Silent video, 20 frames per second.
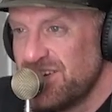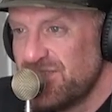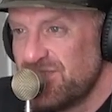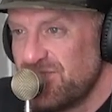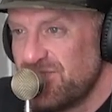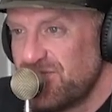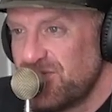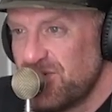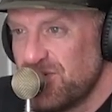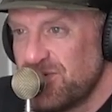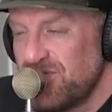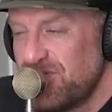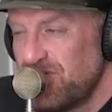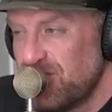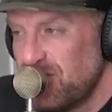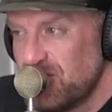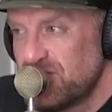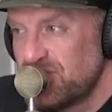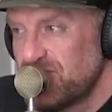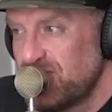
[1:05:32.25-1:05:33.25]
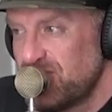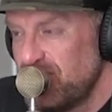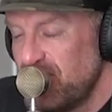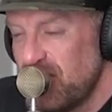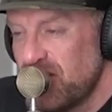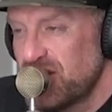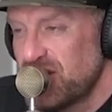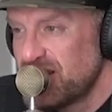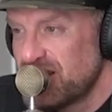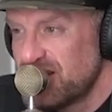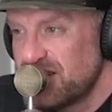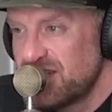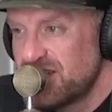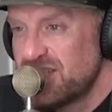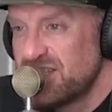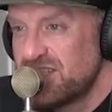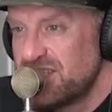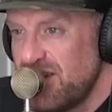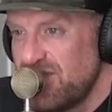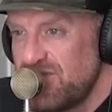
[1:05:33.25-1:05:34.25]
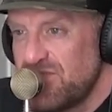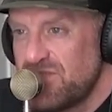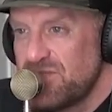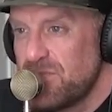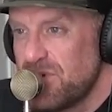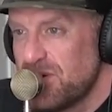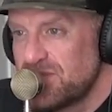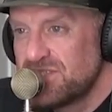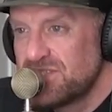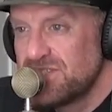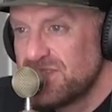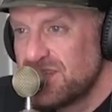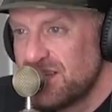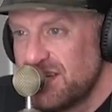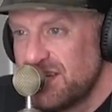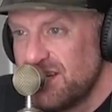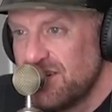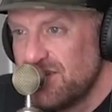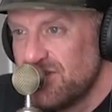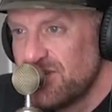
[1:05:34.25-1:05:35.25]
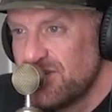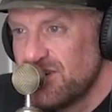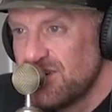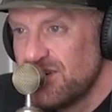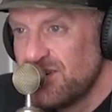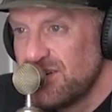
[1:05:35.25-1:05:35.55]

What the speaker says: for the first fucking 7 months of the year.